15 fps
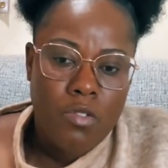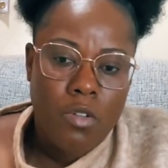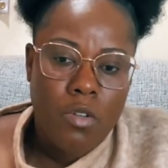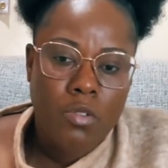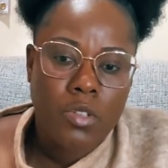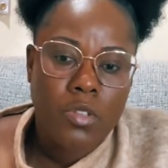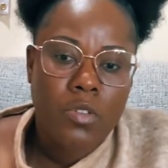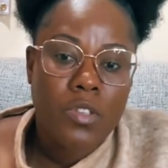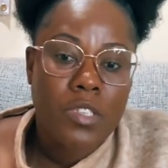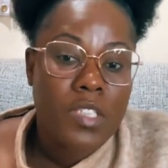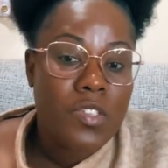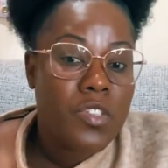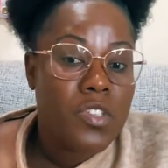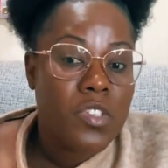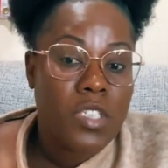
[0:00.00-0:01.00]
So, you know,
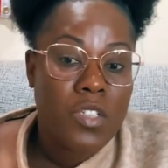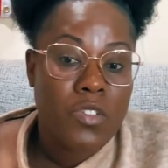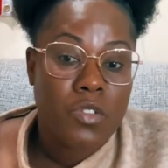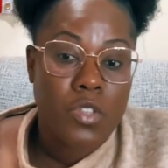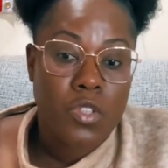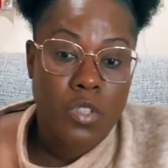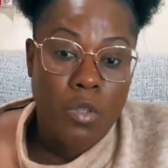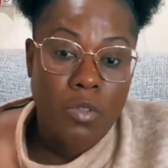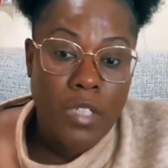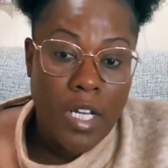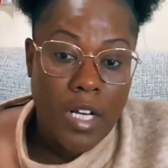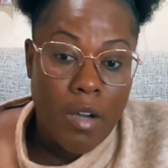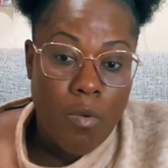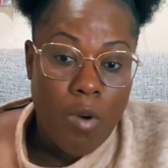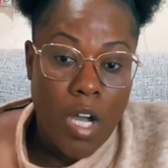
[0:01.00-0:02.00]
this is just a show
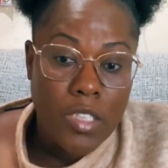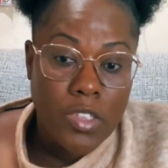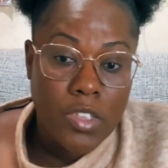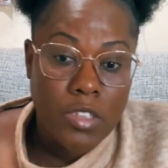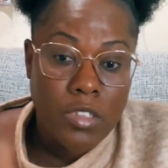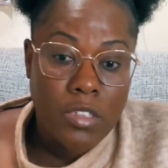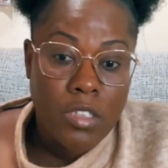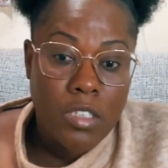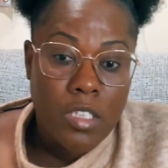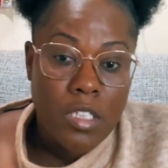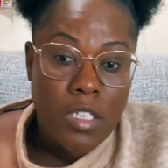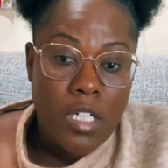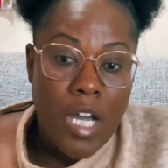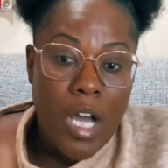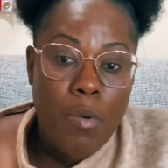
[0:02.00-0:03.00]
that I watch.
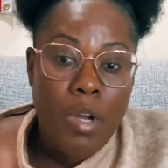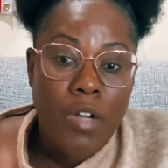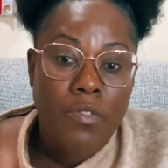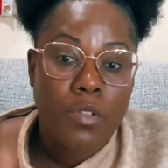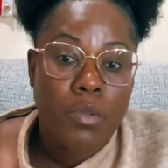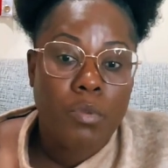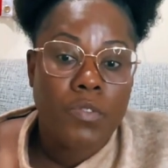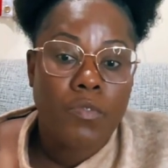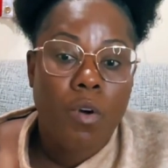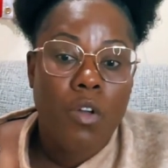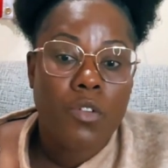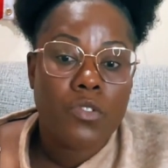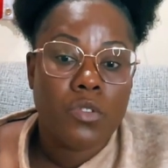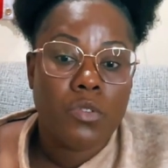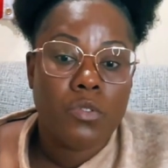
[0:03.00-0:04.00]
However, we've
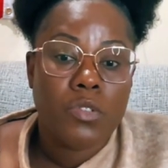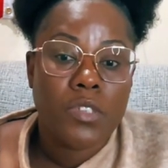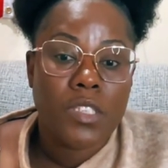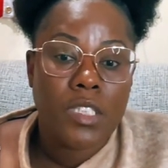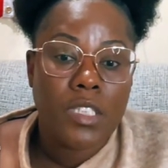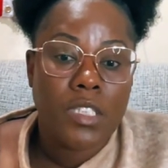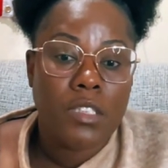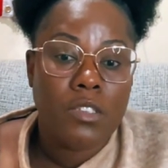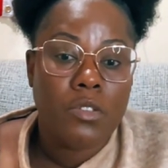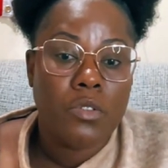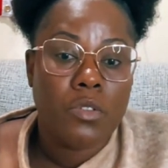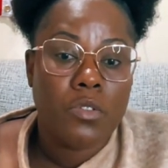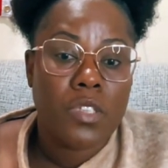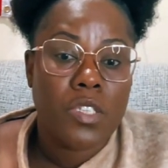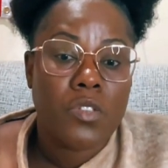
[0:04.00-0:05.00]
also seen,
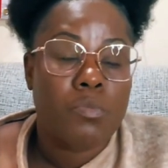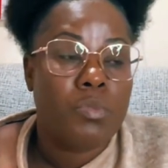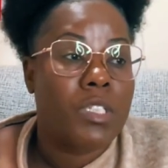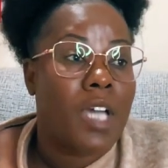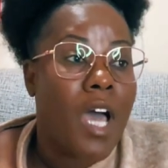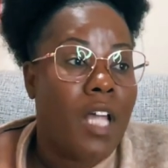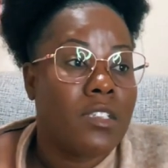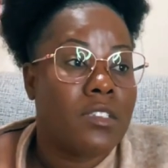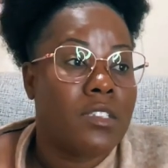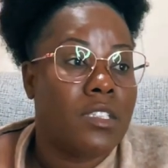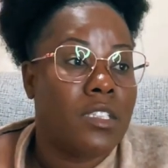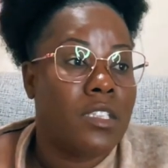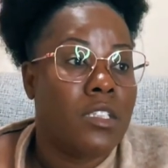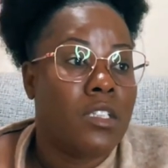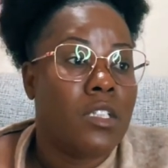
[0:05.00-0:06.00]
you know, there's
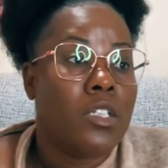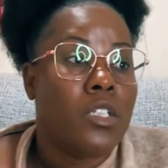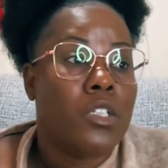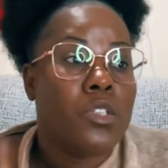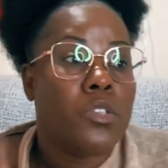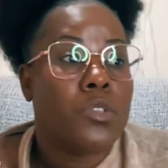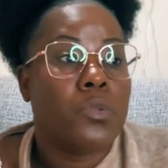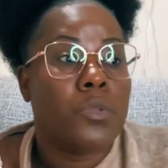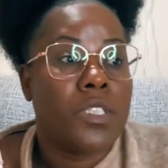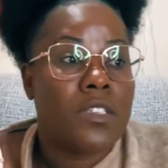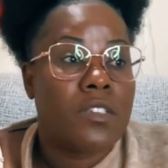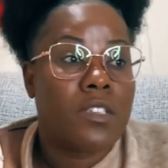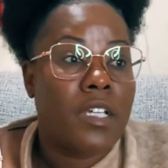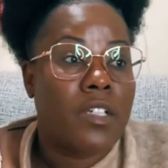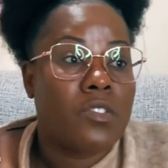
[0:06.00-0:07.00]
reality to
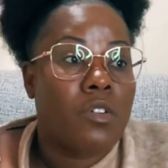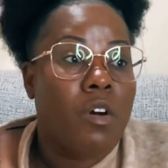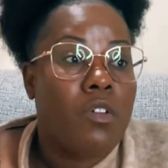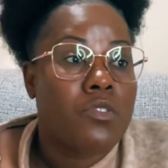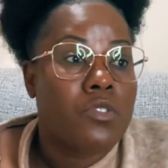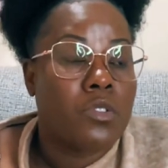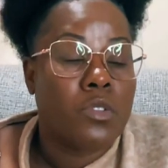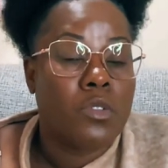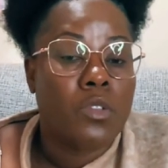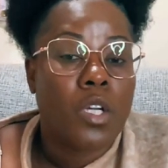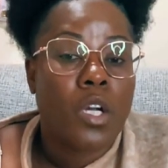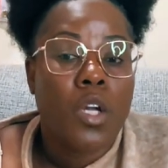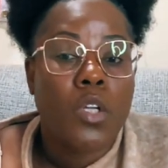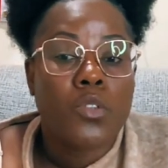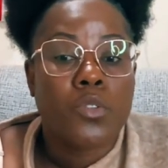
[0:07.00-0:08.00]
these things
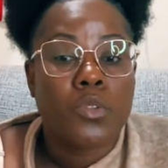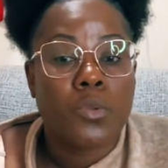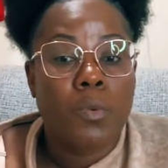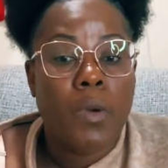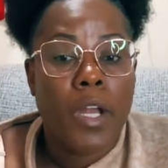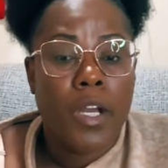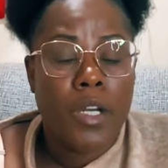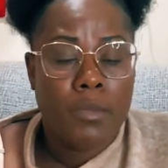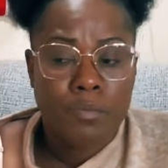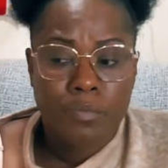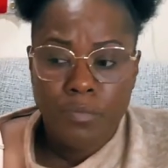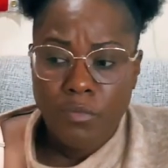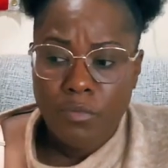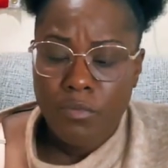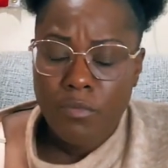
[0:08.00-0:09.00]
also to where